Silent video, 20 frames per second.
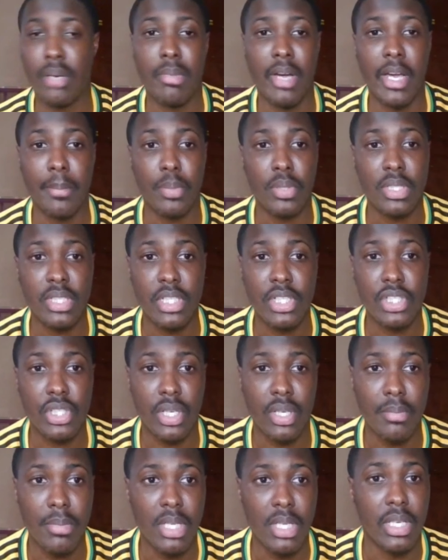might
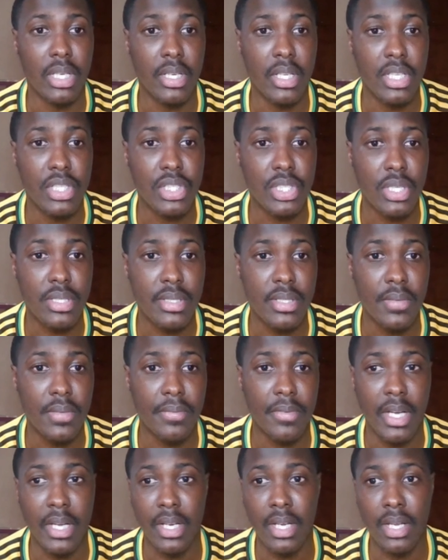potentially be in a Nations League
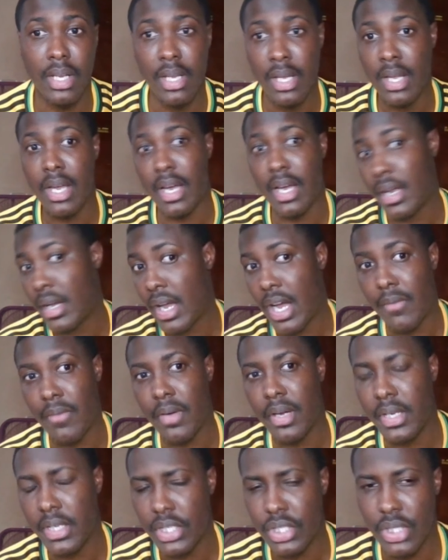final and have
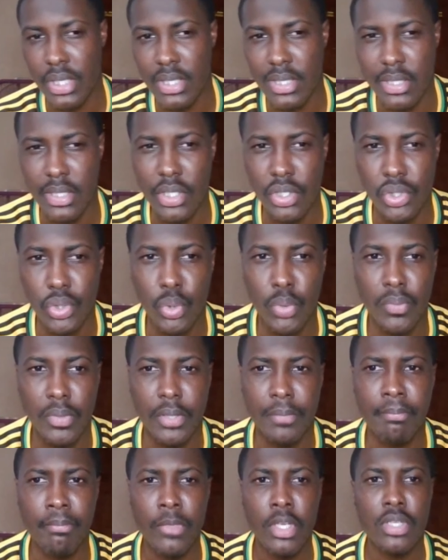a Nations League
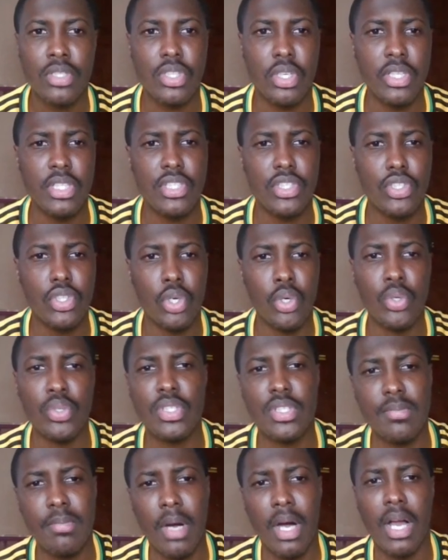trophy. So it's
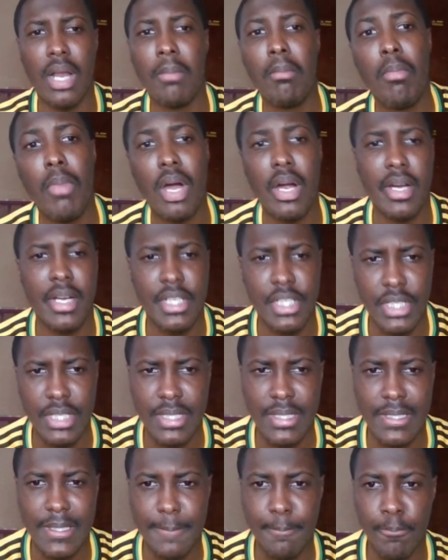those small
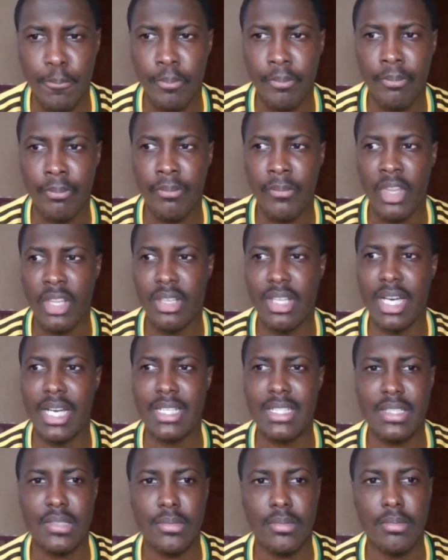margins
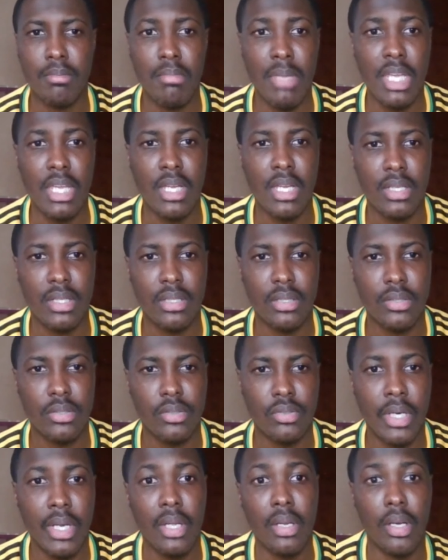that make
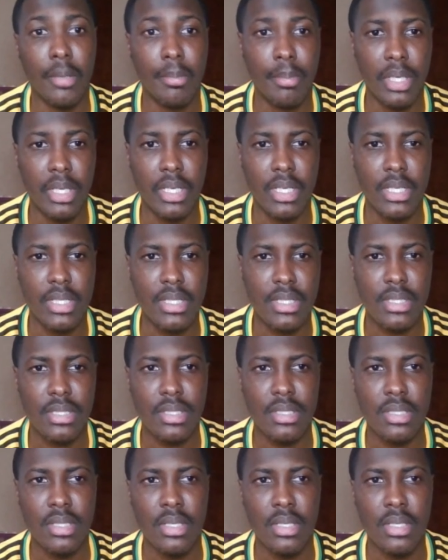regular players,